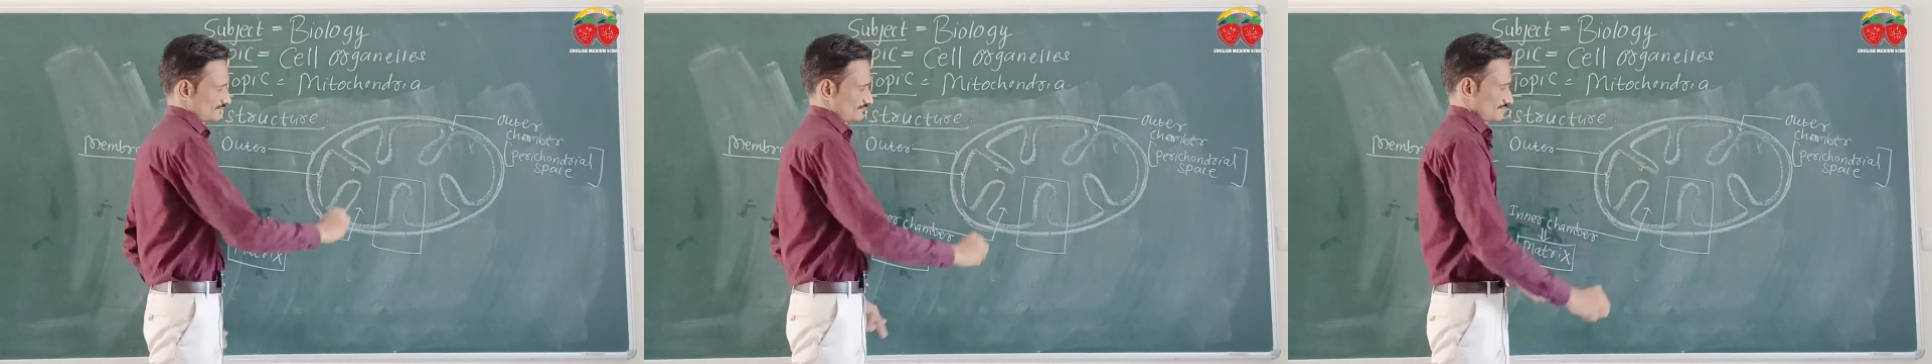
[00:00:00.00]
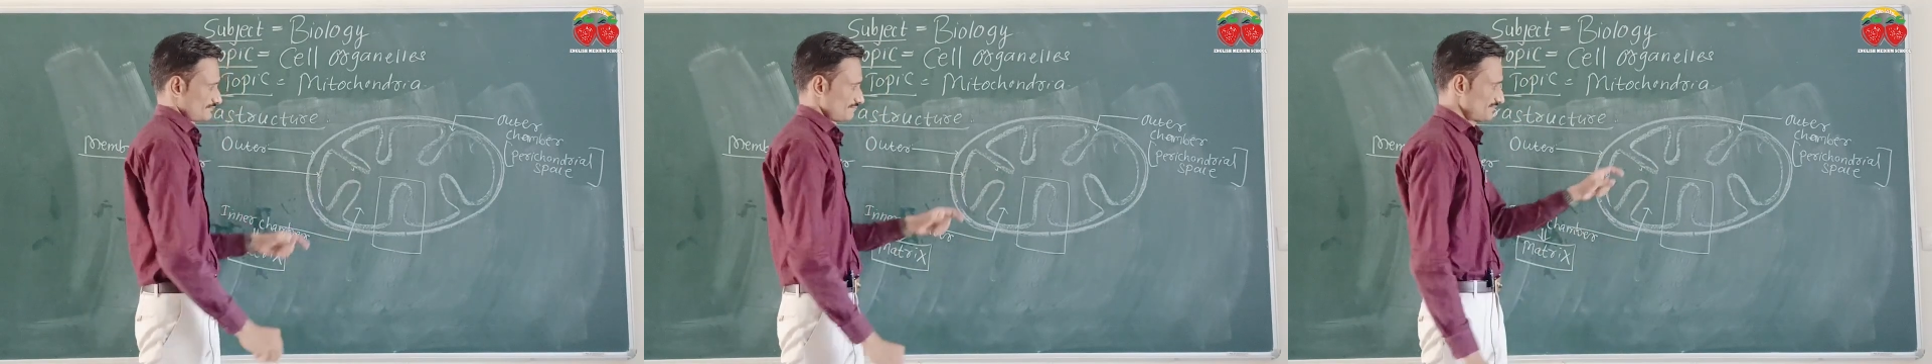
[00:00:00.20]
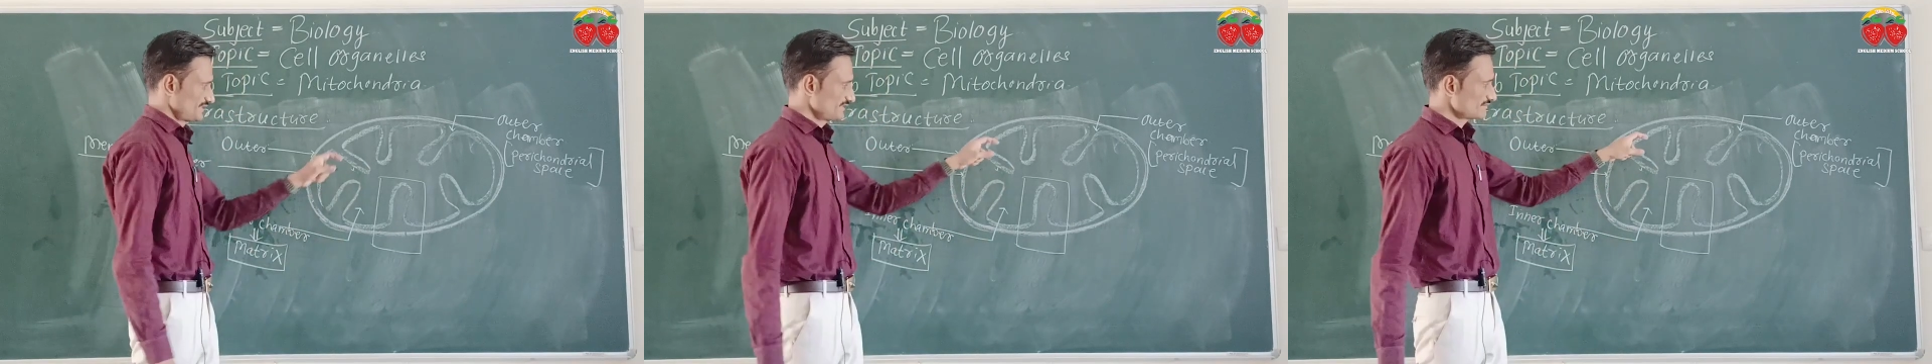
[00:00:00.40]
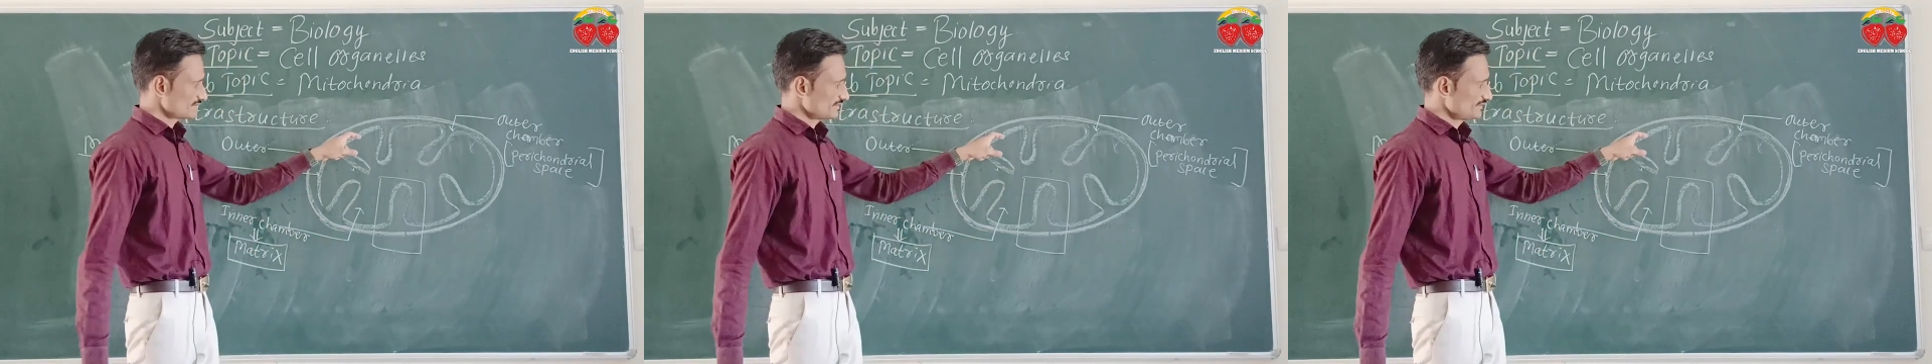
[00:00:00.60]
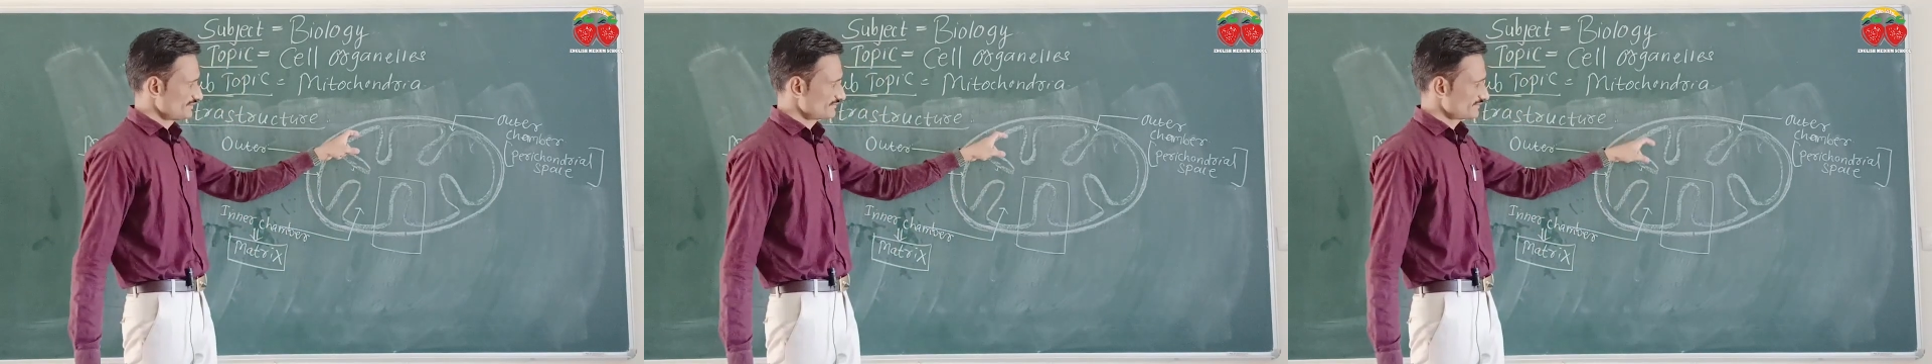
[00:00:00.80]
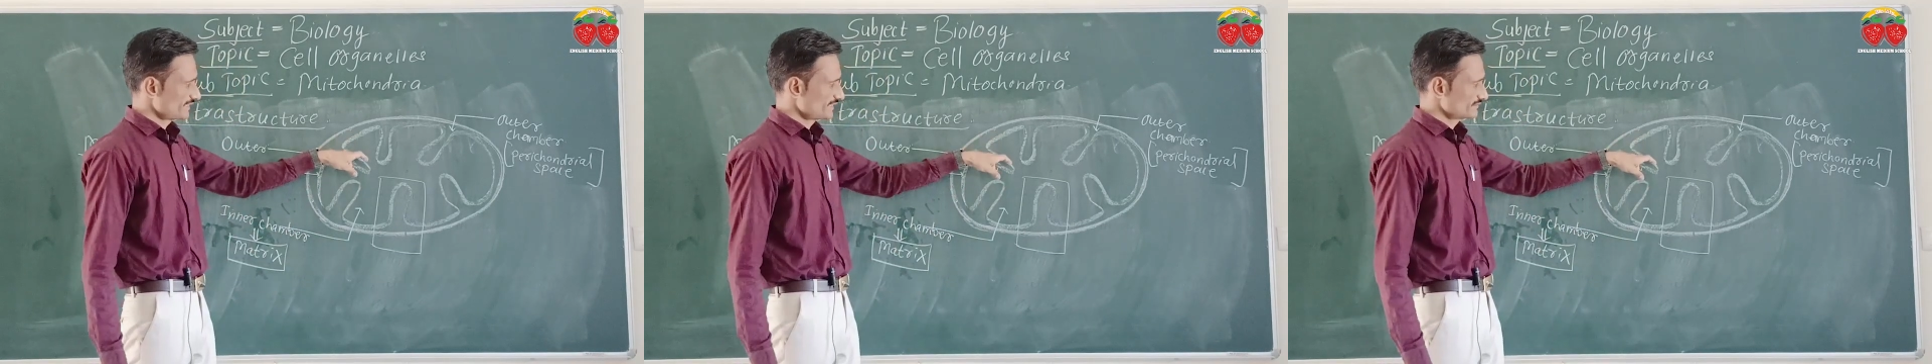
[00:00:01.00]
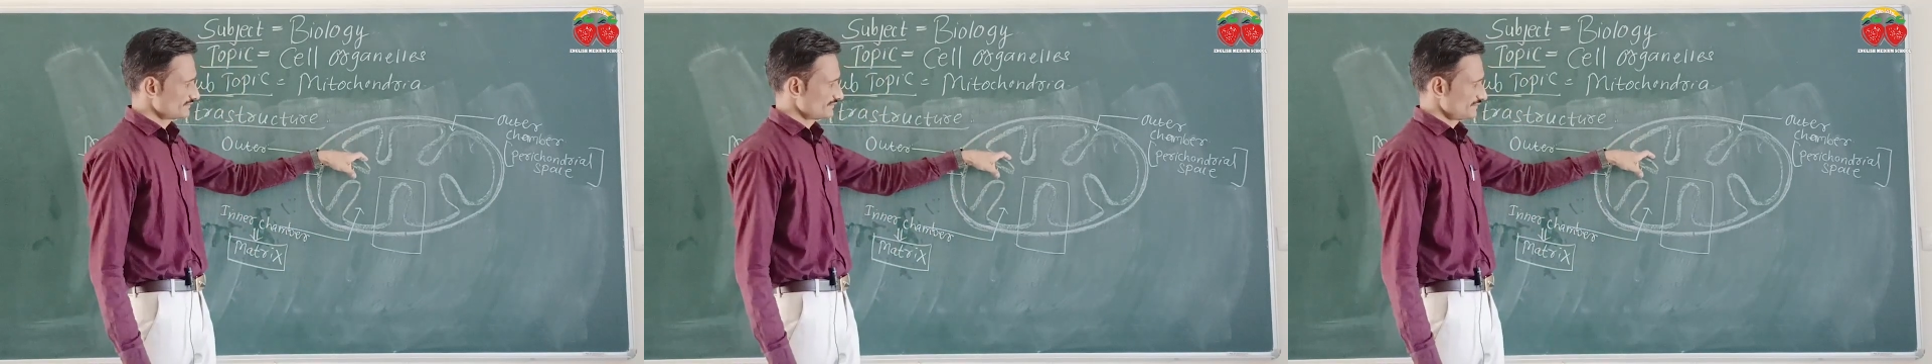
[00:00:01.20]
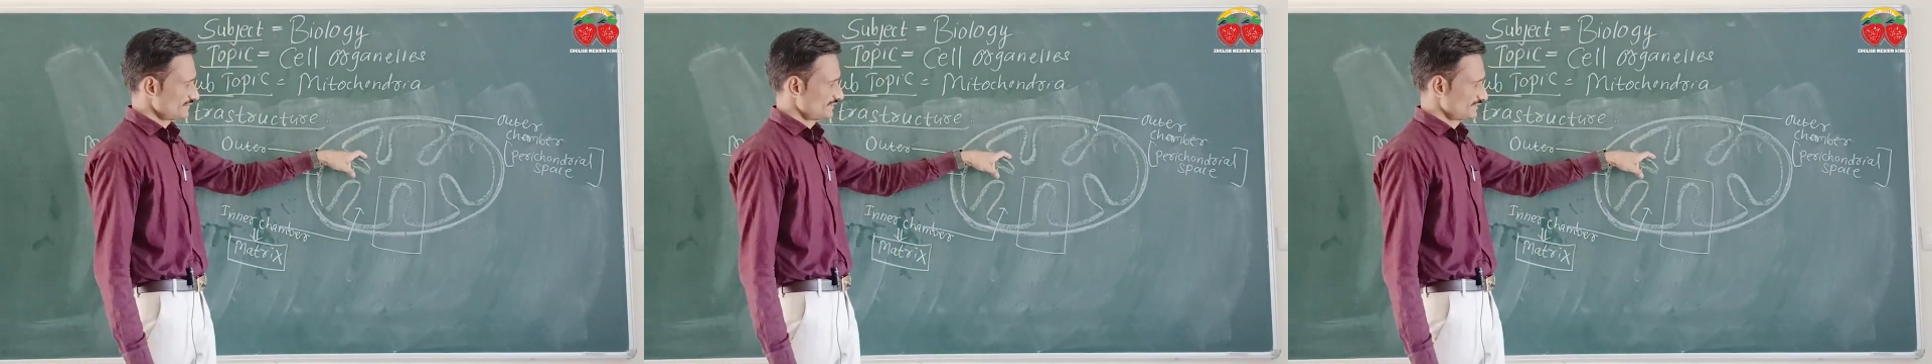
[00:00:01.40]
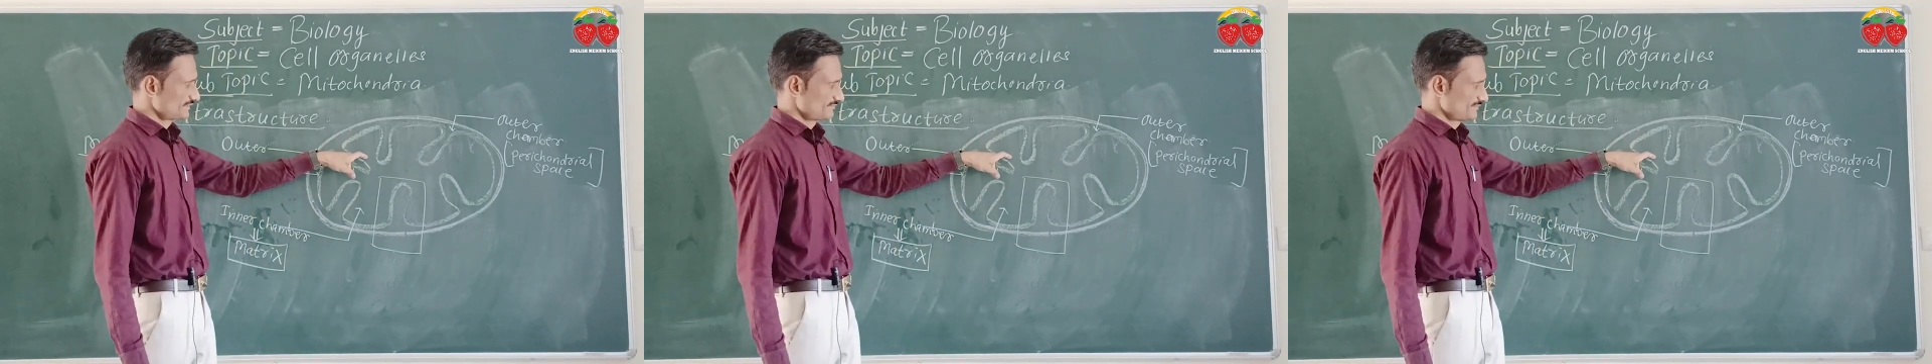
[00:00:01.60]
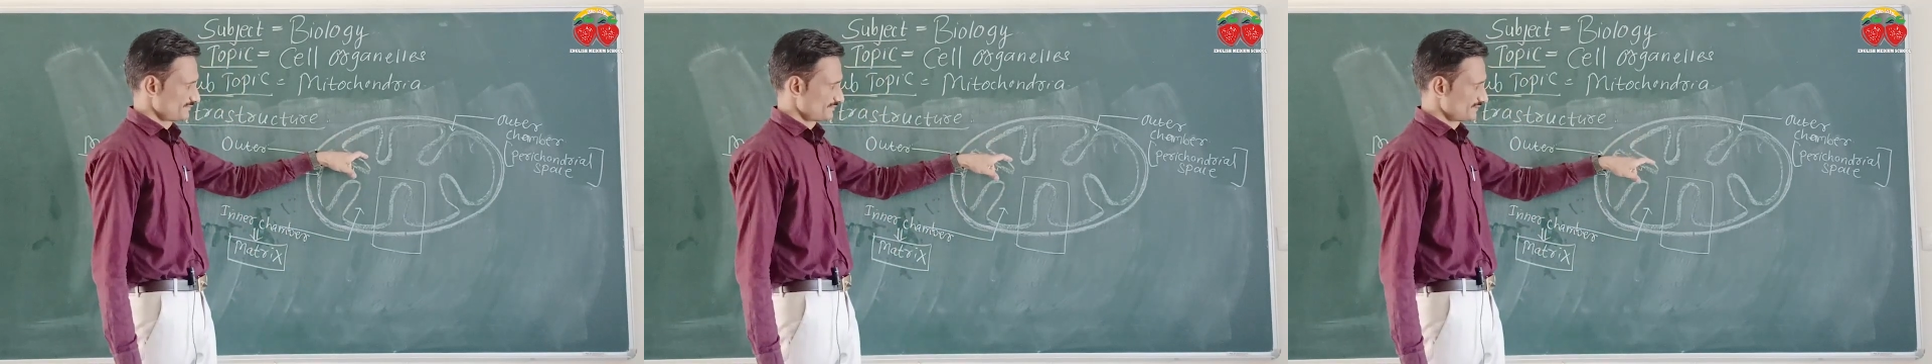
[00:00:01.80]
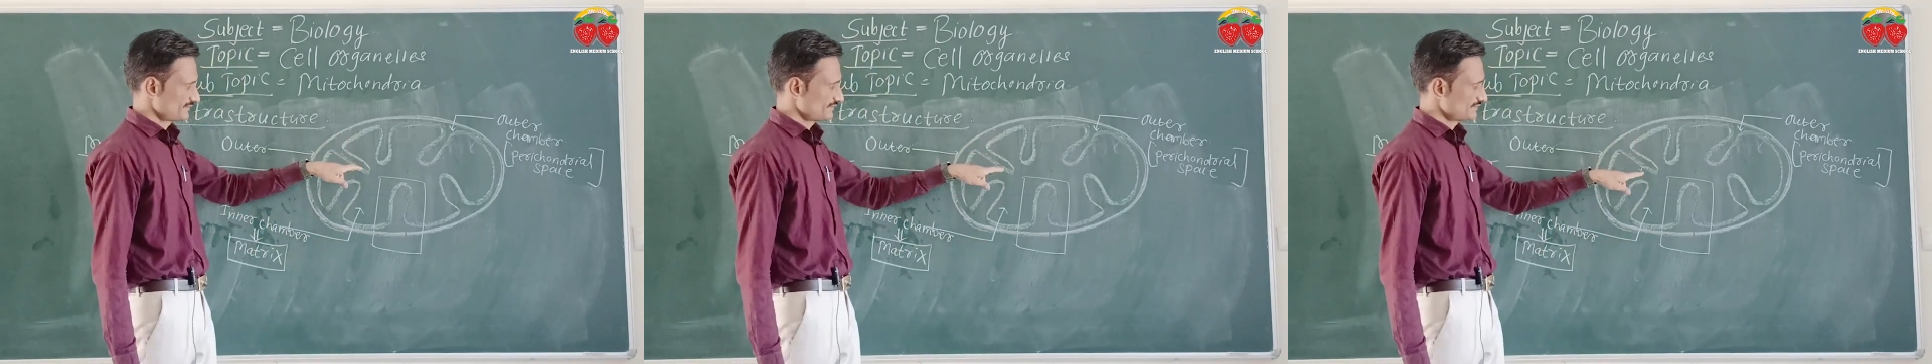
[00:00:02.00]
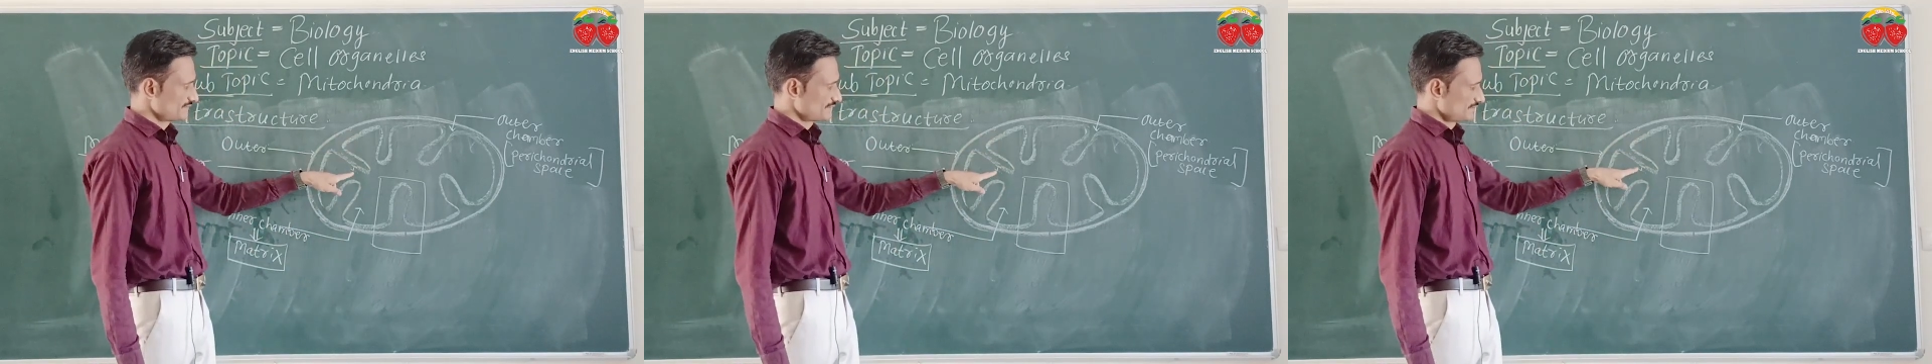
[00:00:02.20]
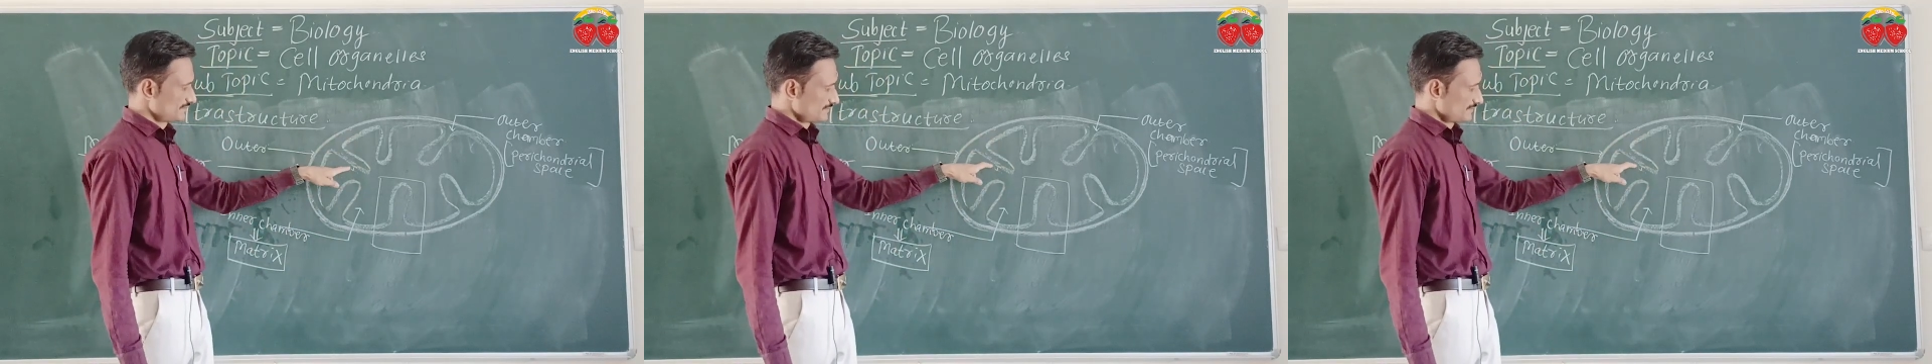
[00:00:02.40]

Means inside the inner membrane